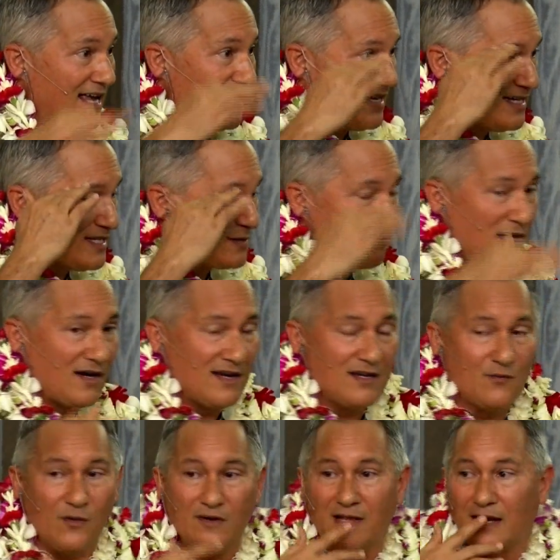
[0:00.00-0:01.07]
in his mind
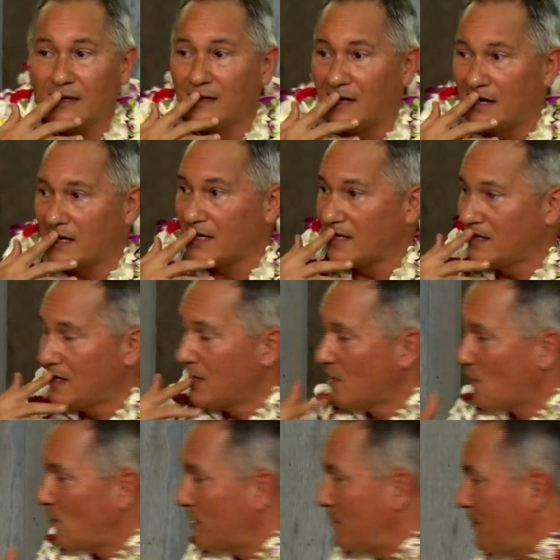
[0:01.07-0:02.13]
where that line
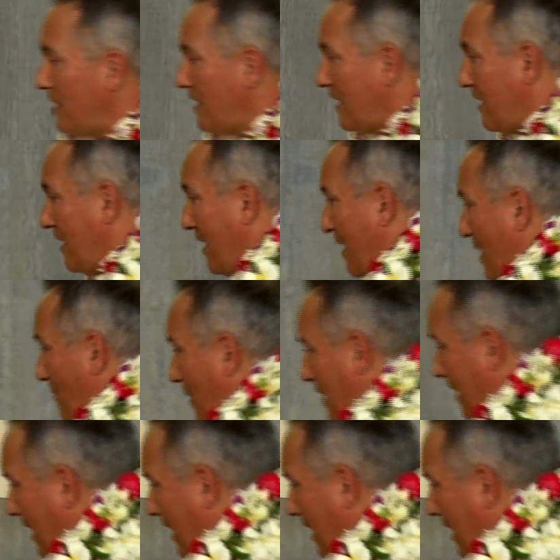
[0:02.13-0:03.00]
would be. But